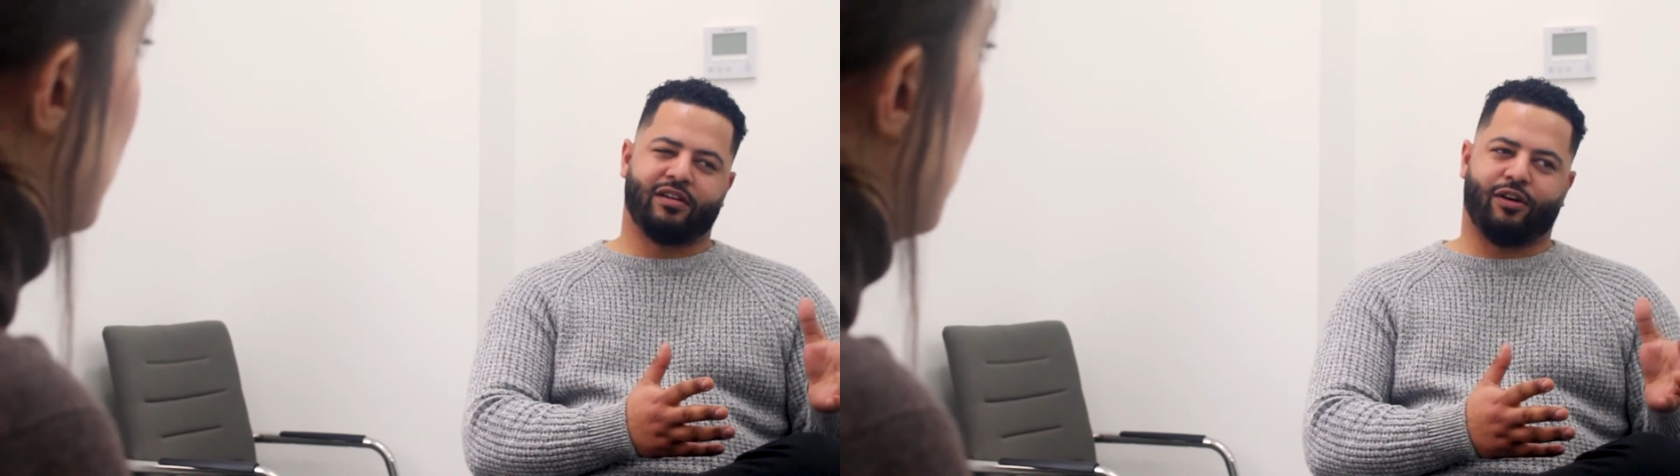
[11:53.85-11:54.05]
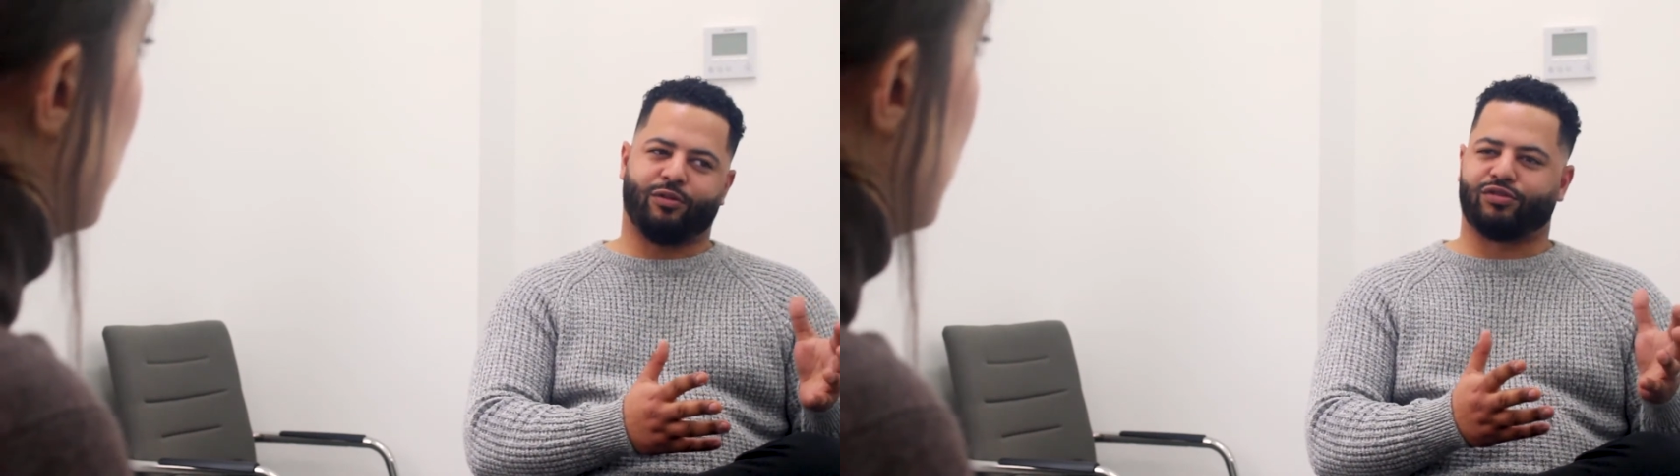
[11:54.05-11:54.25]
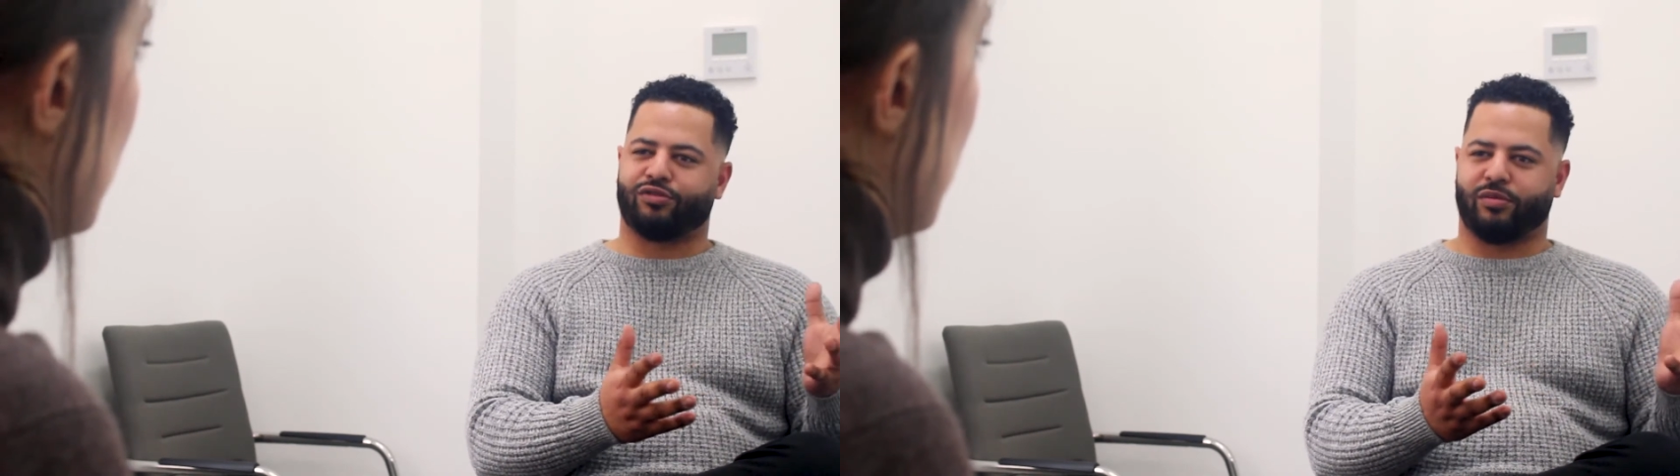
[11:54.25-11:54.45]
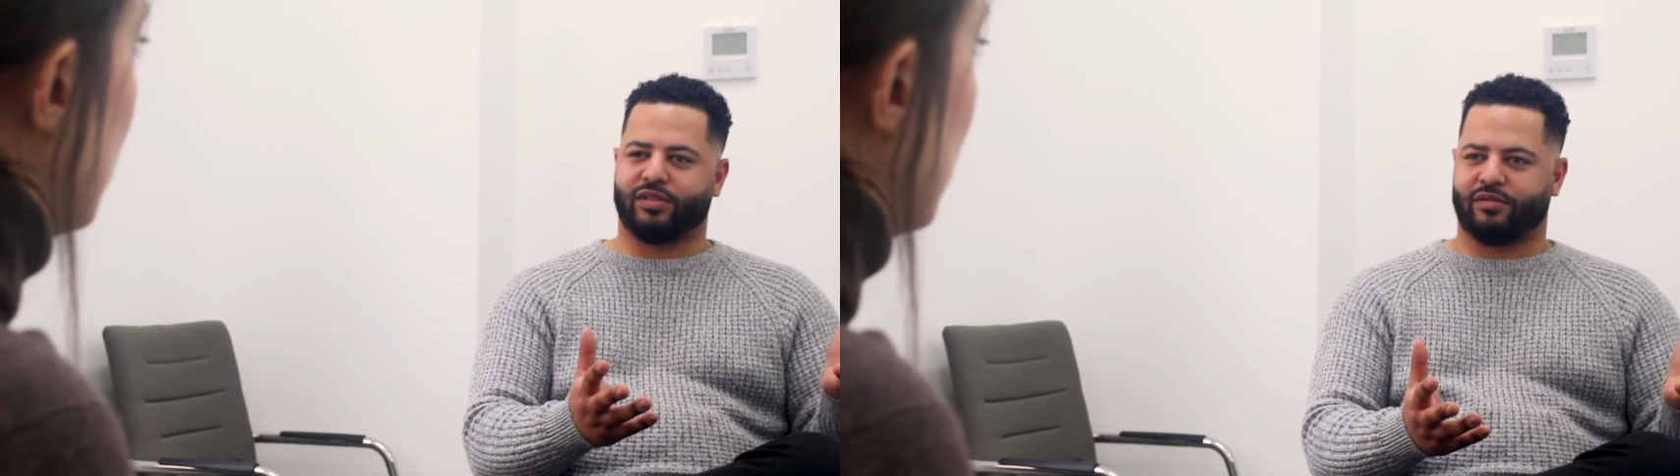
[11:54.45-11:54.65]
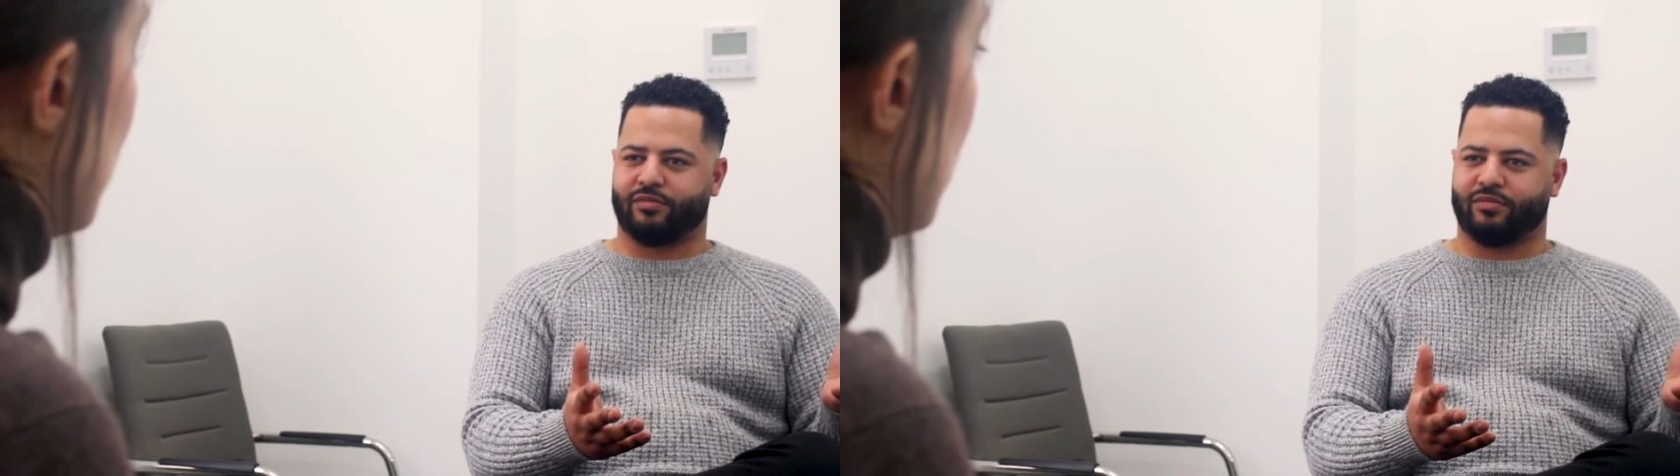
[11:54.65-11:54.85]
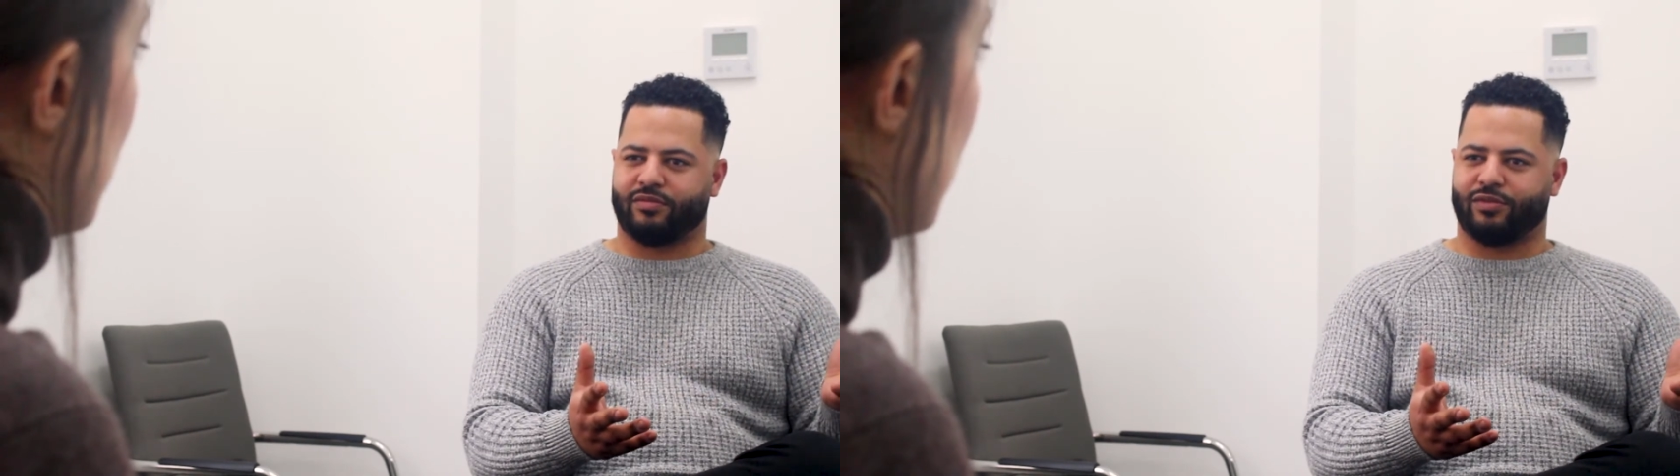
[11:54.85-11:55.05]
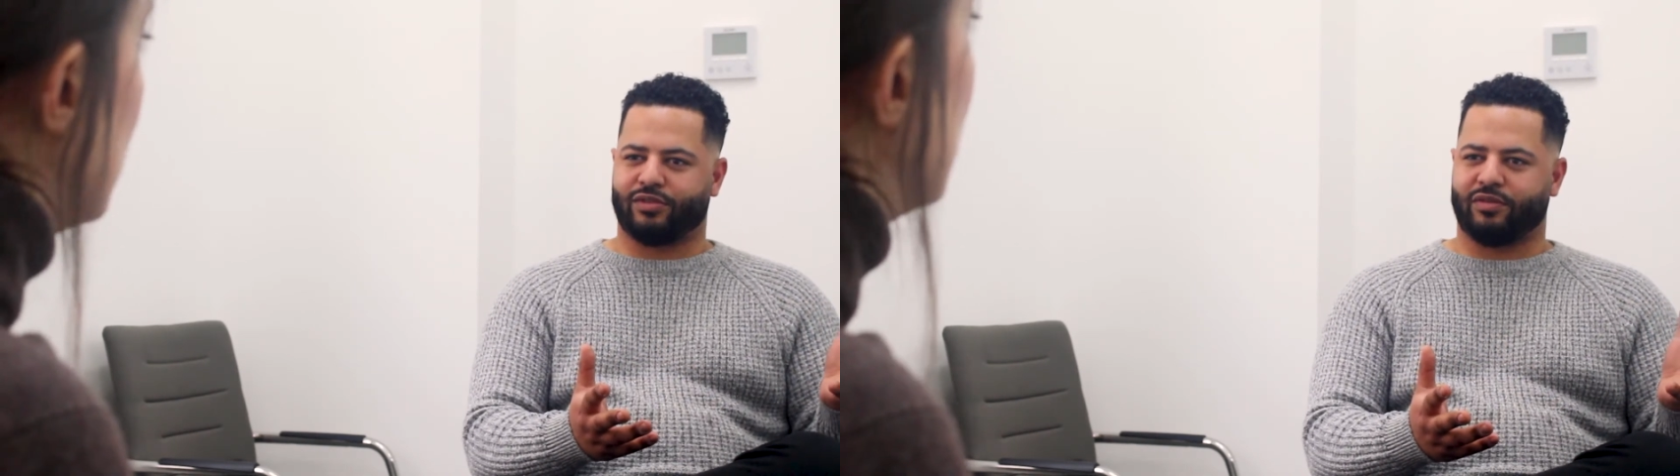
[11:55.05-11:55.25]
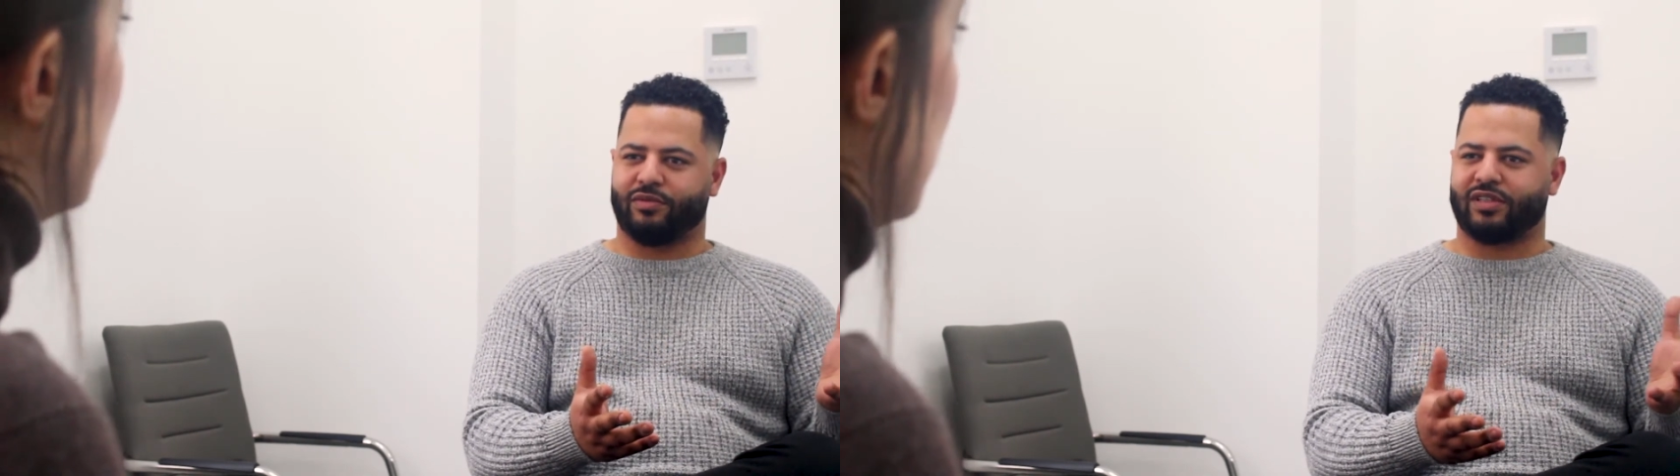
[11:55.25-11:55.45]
altruism or something.